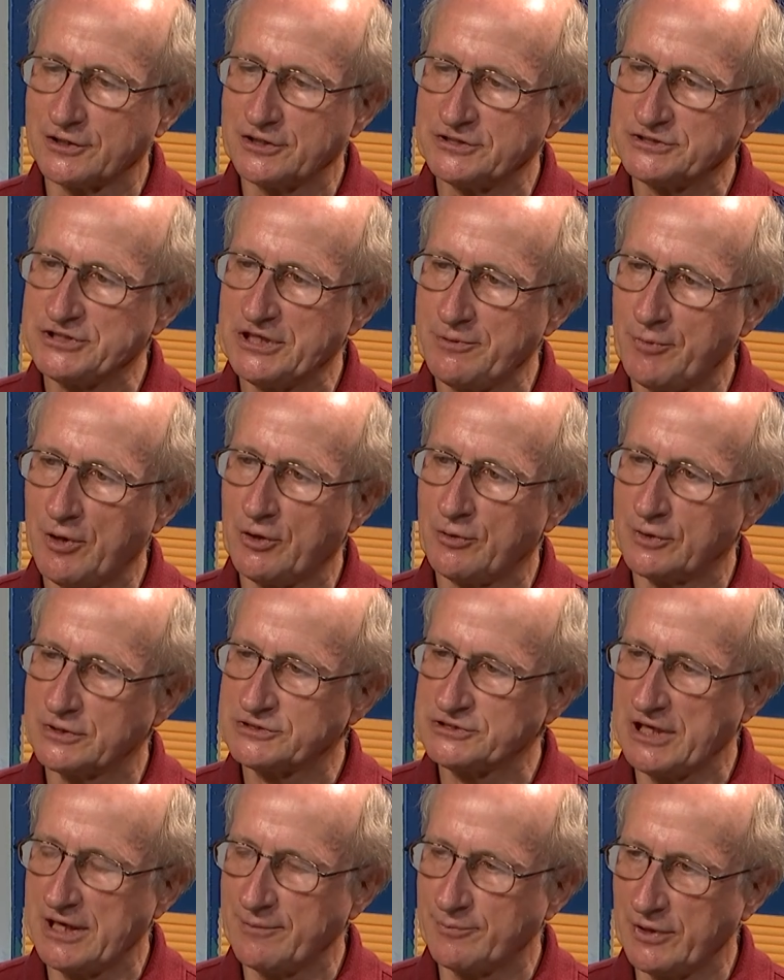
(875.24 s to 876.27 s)
gazebo at
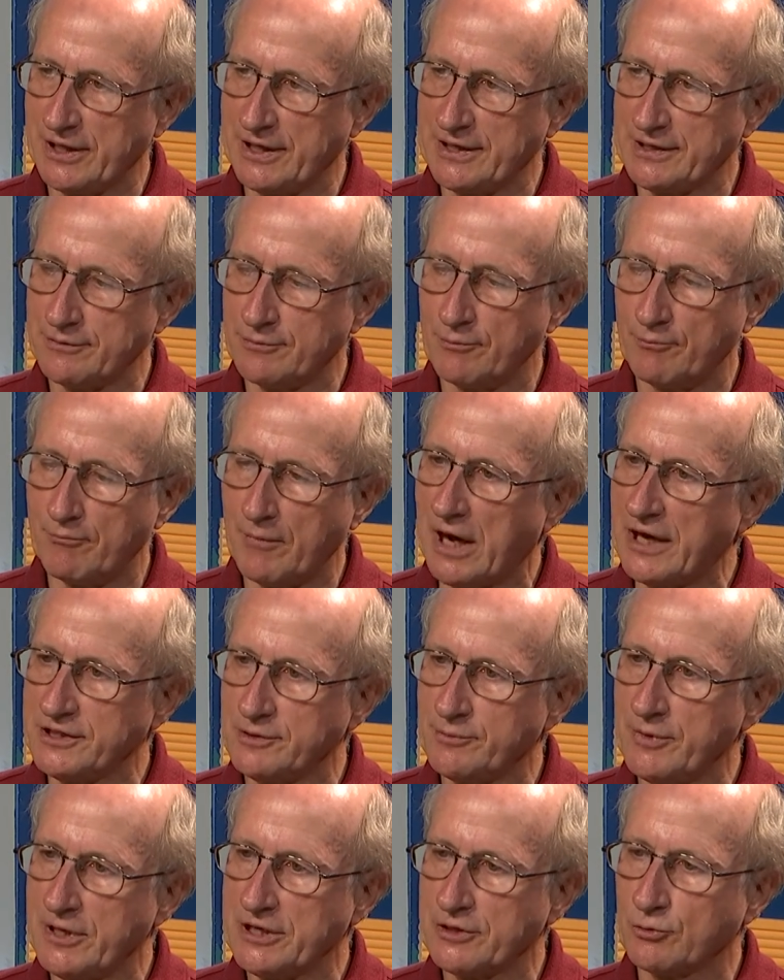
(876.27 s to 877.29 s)
Champlain
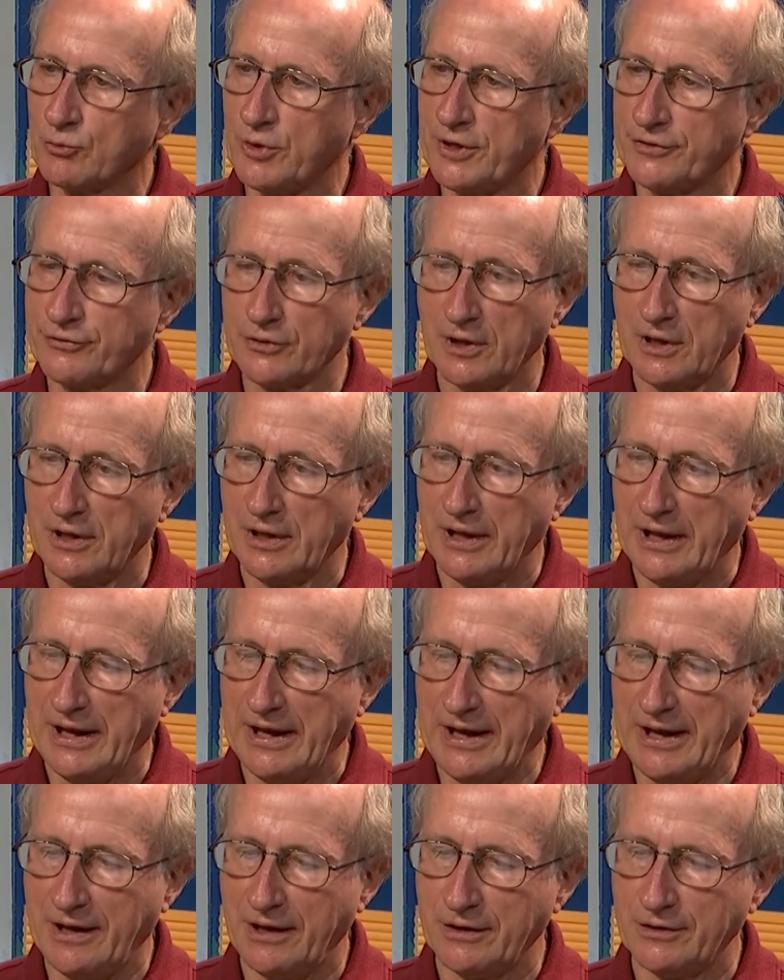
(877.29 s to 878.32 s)
Monument with,
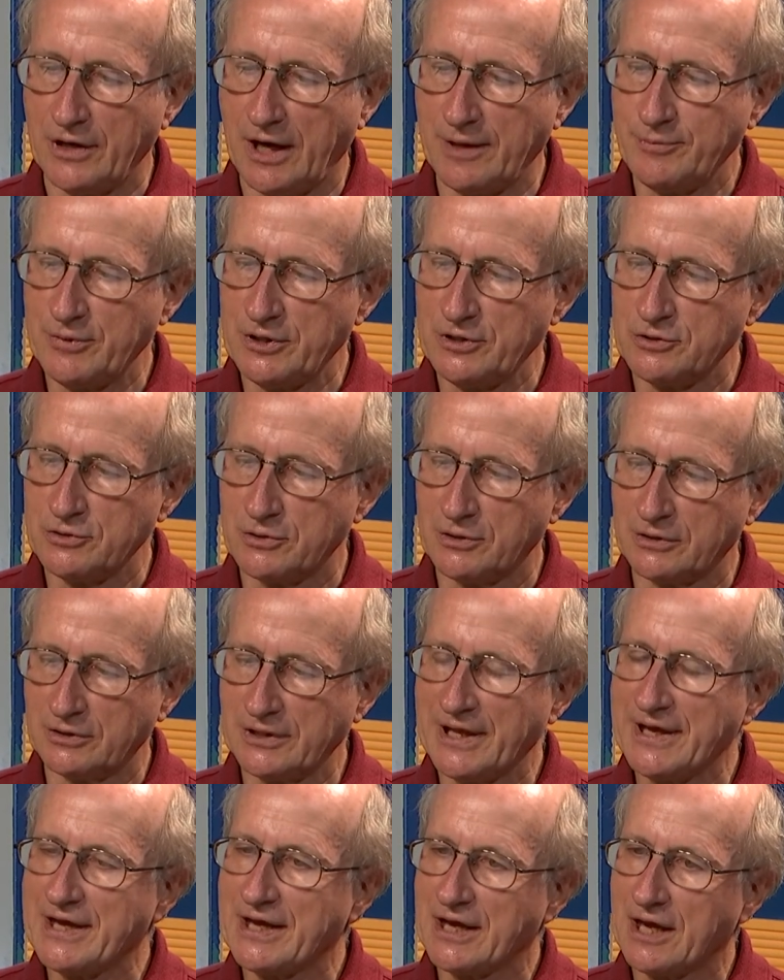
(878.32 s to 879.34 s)
and I've been
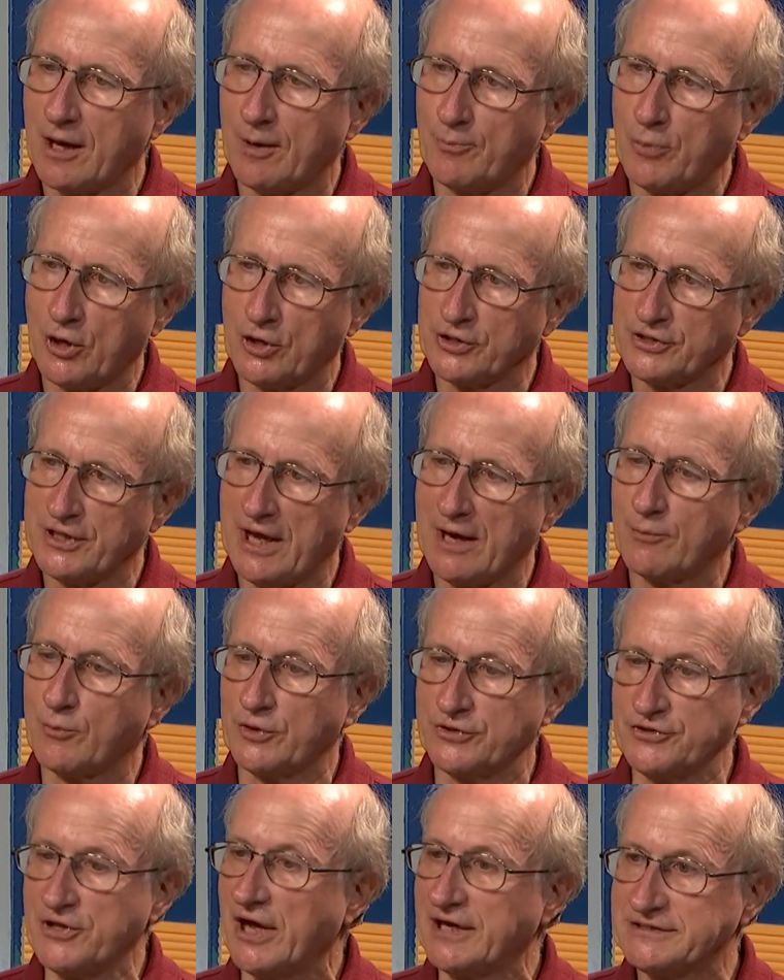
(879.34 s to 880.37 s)
laying out part of that
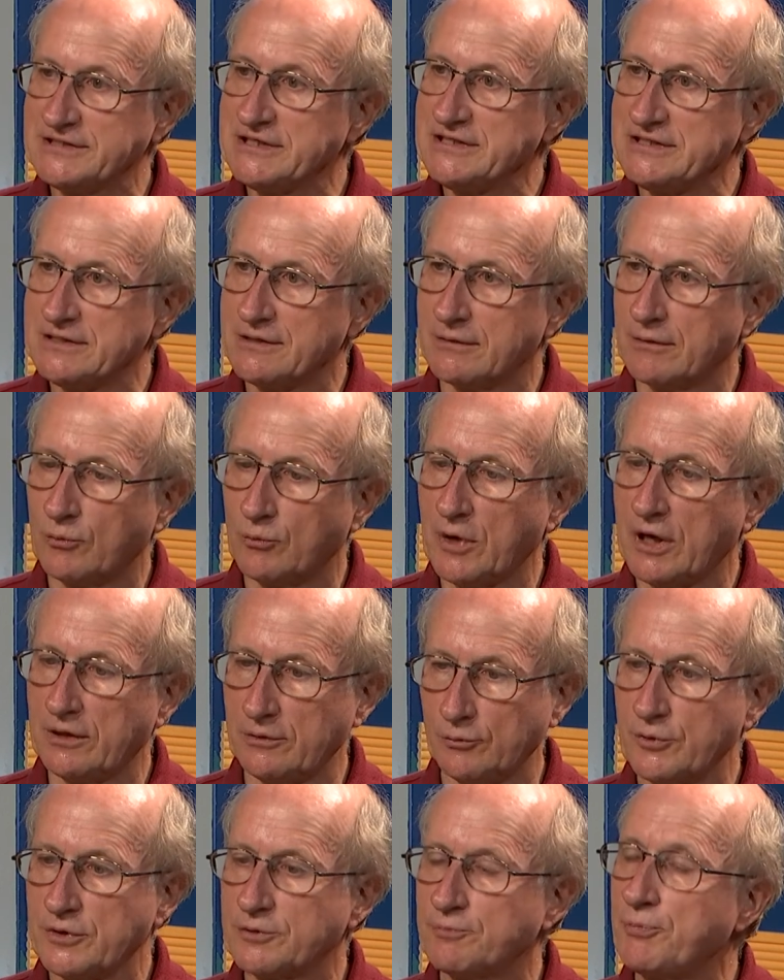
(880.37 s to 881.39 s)
with 19, well,
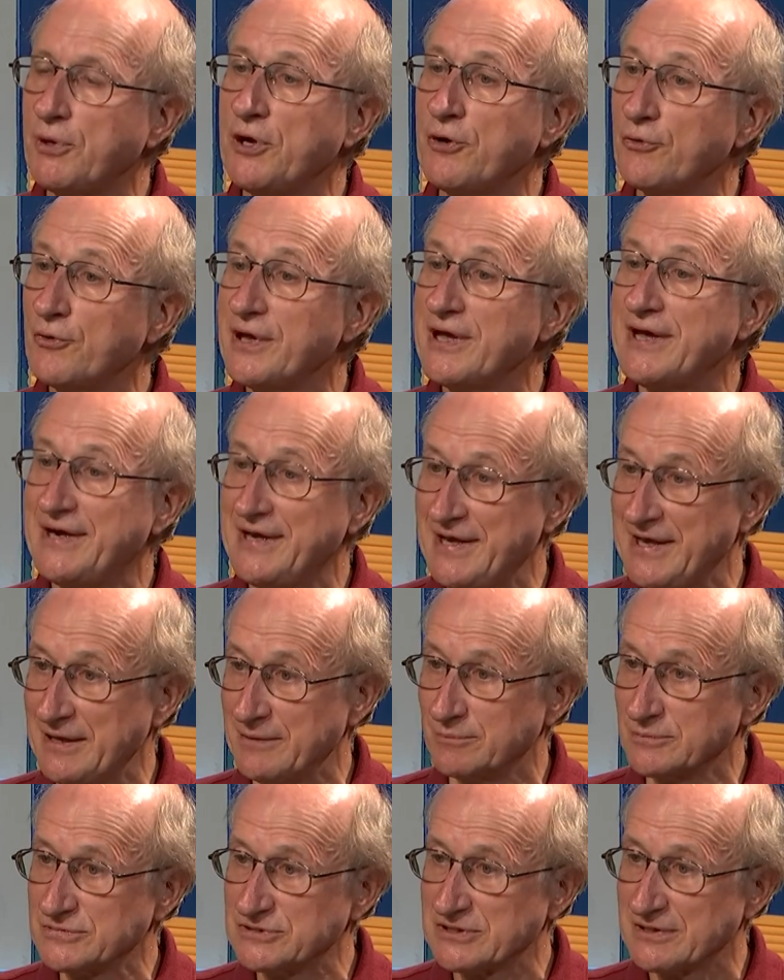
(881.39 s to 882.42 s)
with period
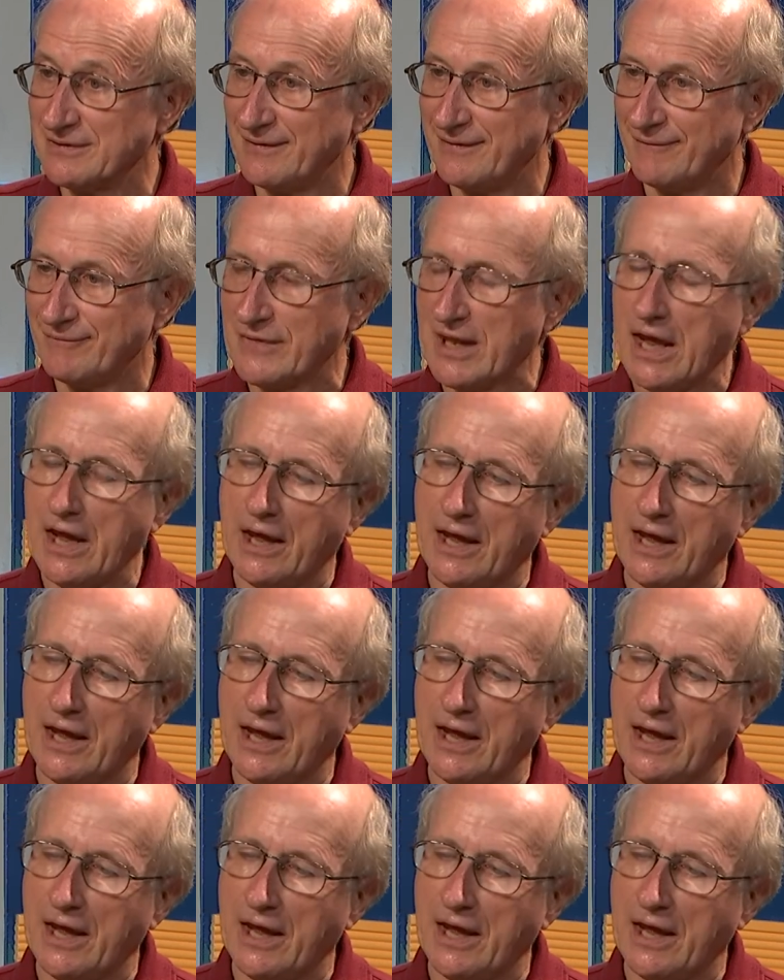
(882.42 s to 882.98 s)
hymns, mm-hmm.